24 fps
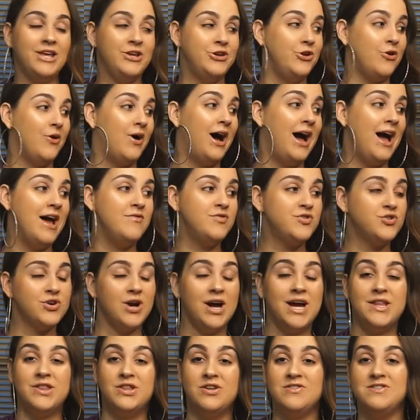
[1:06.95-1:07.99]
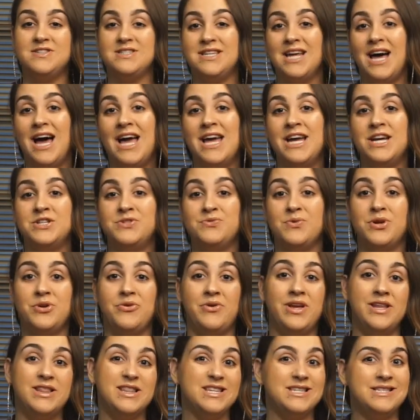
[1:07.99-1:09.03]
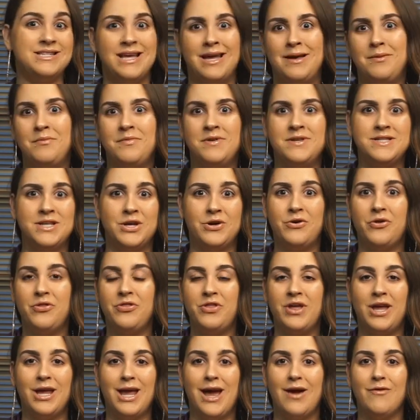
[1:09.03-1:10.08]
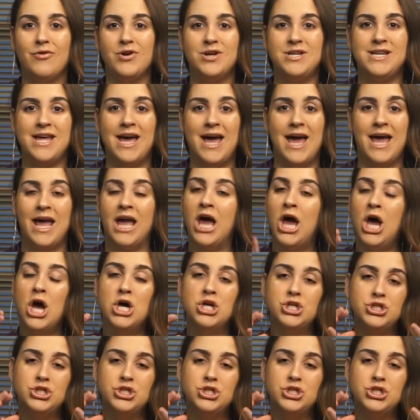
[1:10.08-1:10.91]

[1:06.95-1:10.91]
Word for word: You know, I've tried those diets where you eat the same single thing every day,